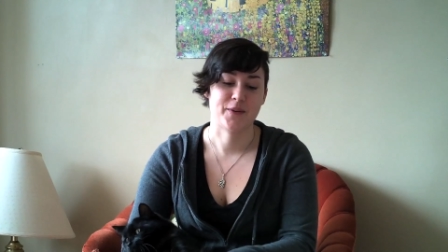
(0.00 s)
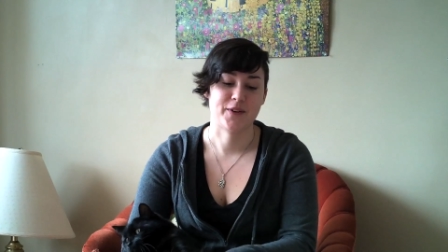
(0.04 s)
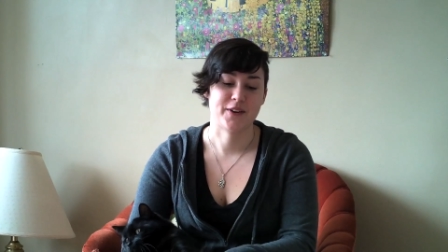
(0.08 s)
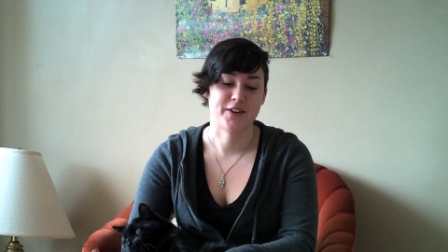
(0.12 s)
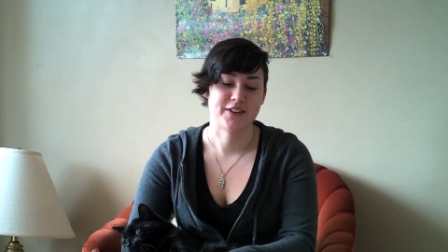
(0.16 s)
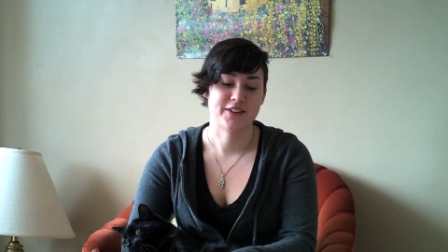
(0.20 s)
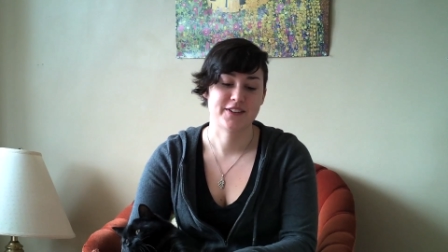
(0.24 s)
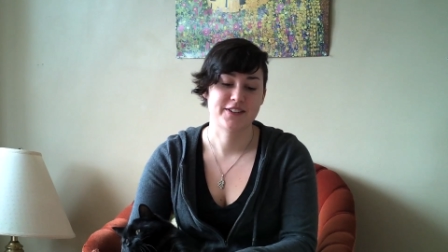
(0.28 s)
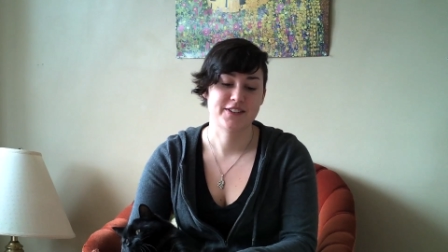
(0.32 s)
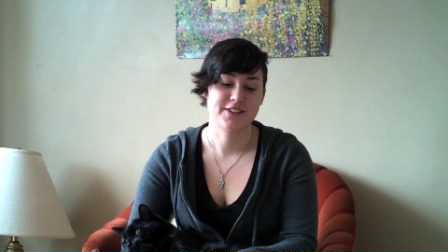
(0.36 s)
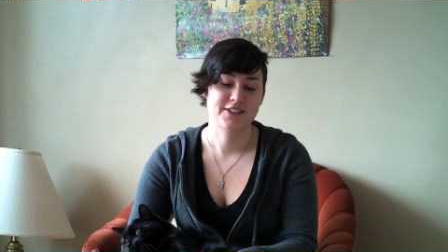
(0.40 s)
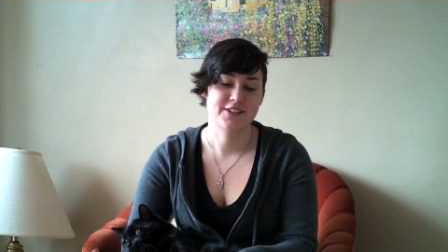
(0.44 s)

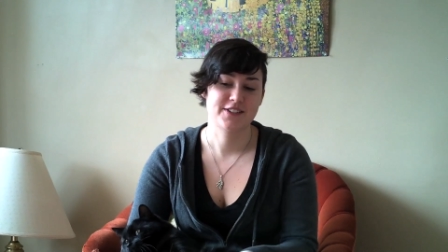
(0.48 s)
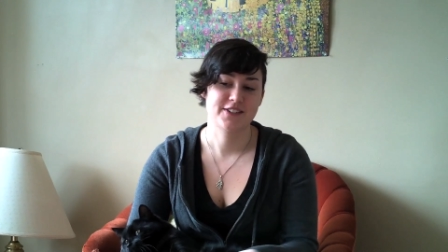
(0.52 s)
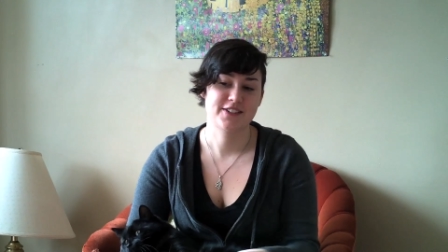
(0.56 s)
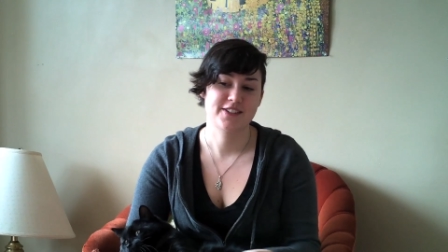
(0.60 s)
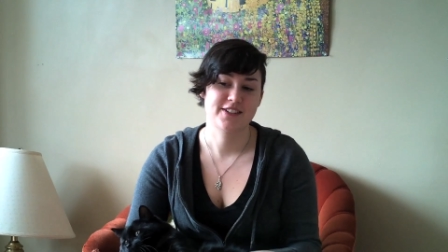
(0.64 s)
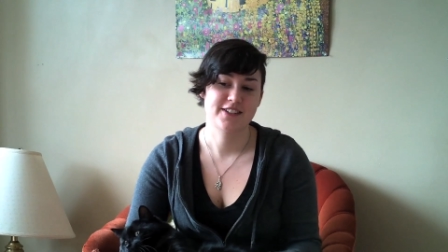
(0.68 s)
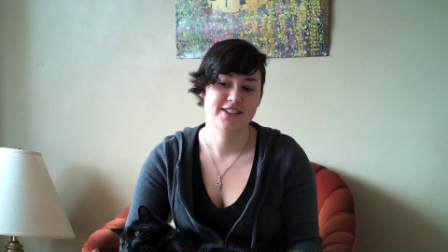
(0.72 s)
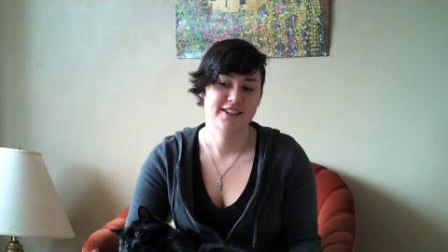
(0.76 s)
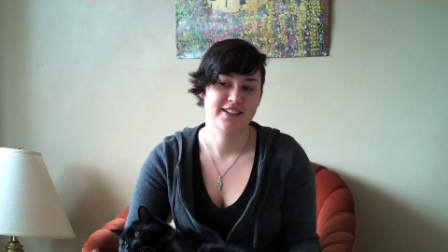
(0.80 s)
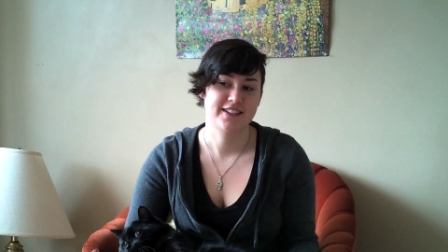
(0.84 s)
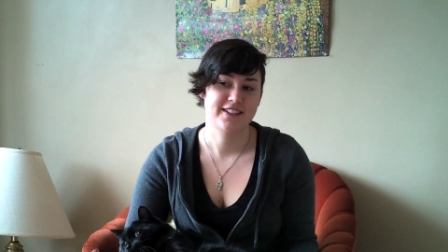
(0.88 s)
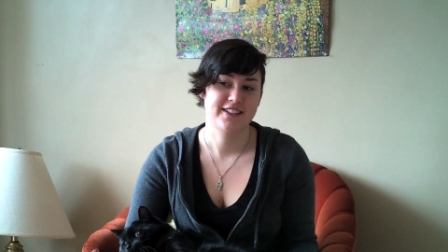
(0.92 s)

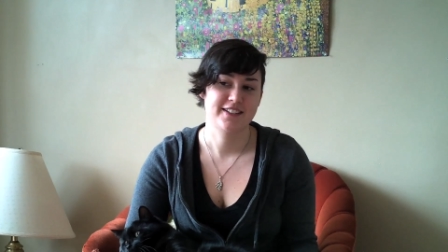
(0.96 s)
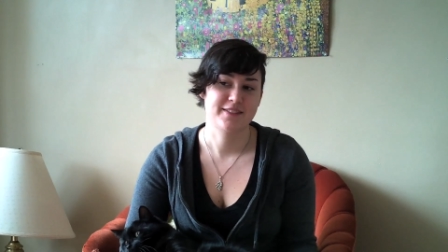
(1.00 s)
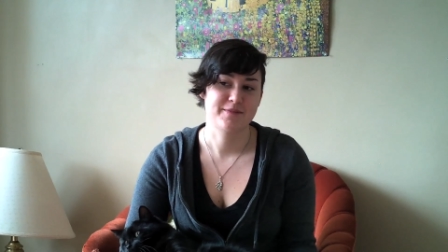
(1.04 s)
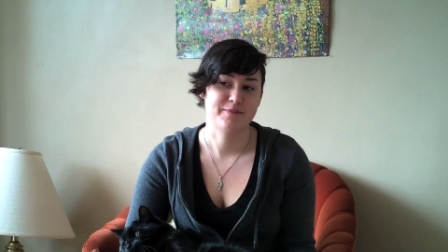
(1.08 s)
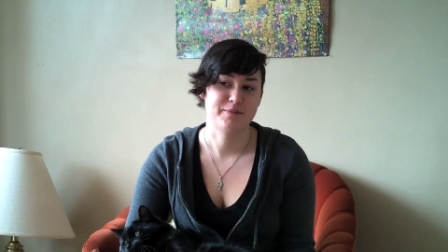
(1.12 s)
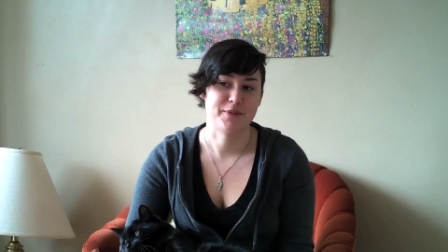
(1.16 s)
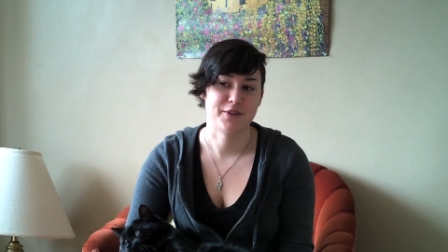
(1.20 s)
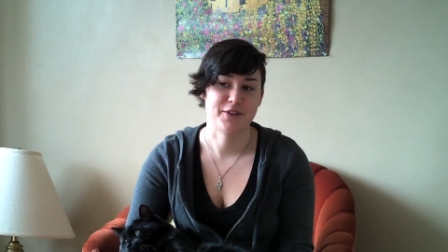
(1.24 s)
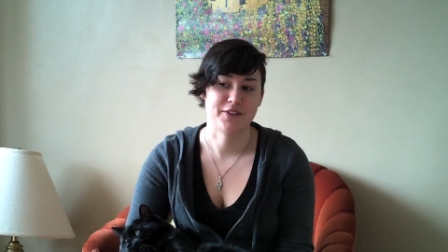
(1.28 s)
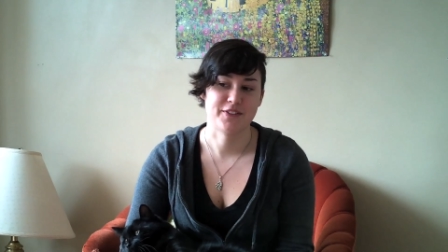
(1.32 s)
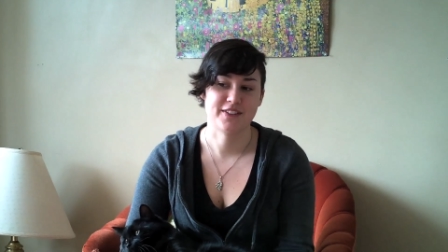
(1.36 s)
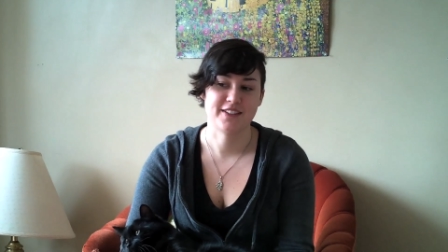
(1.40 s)
watched
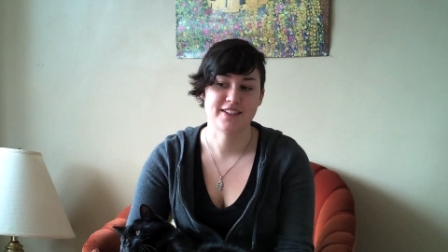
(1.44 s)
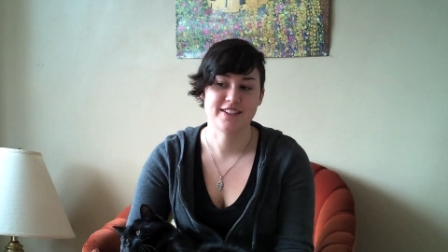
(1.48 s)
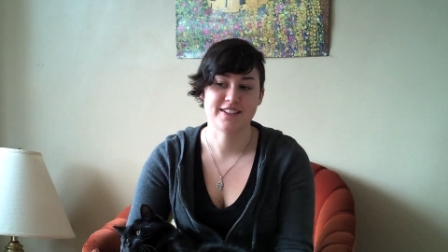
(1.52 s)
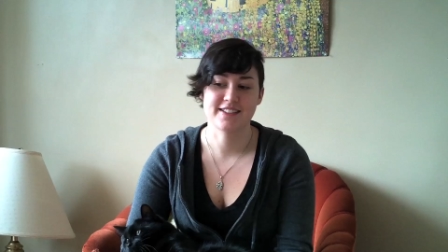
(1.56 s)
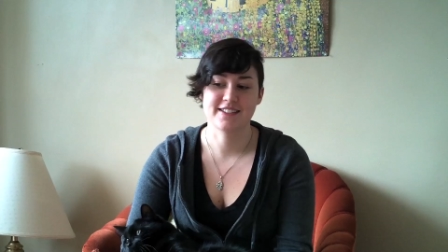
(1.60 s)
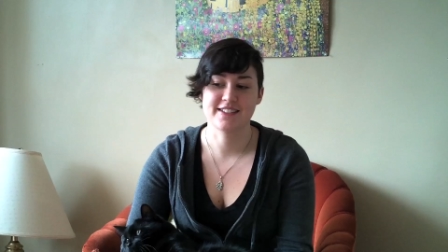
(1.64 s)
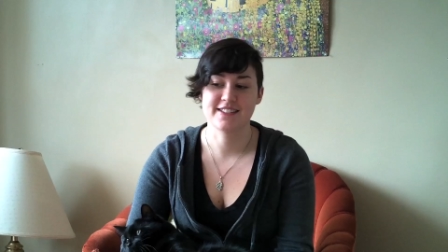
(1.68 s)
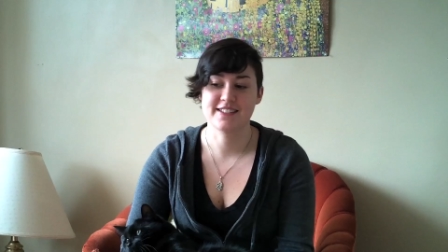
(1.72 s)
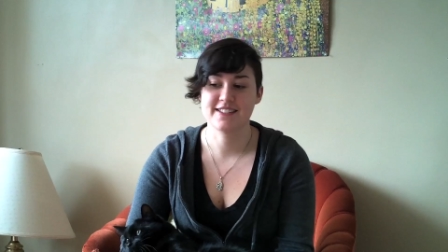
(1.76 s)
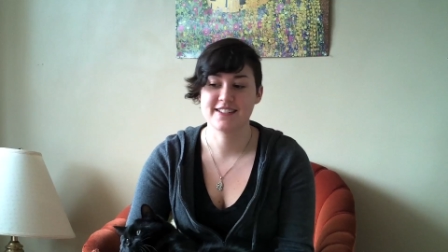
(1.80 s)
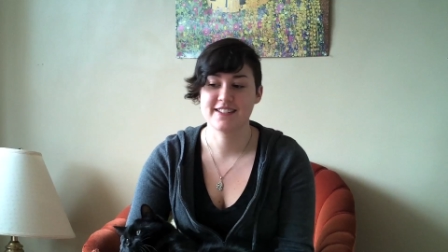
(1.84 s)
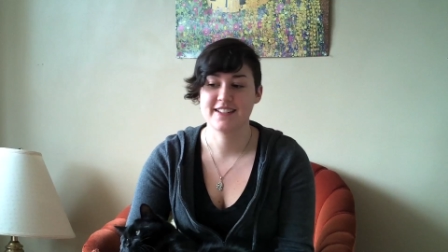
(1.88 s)

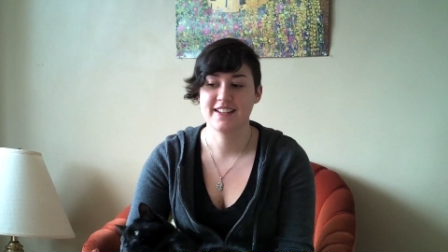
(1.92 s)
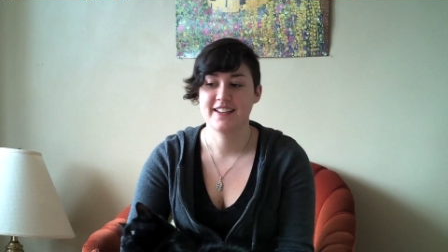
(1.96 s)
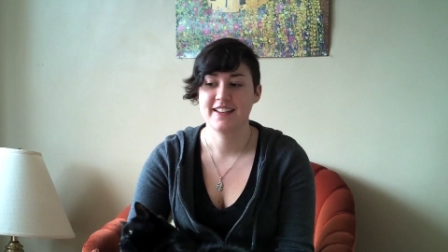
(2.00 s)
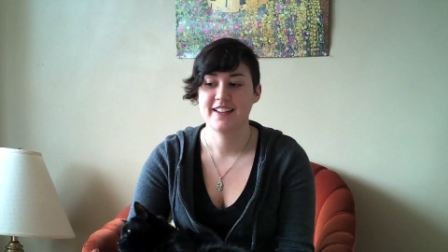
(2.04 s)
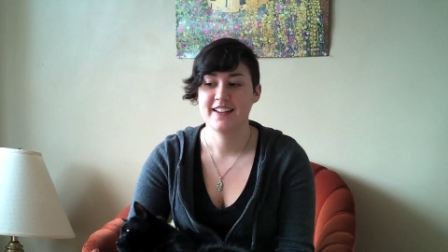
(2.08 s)
movies.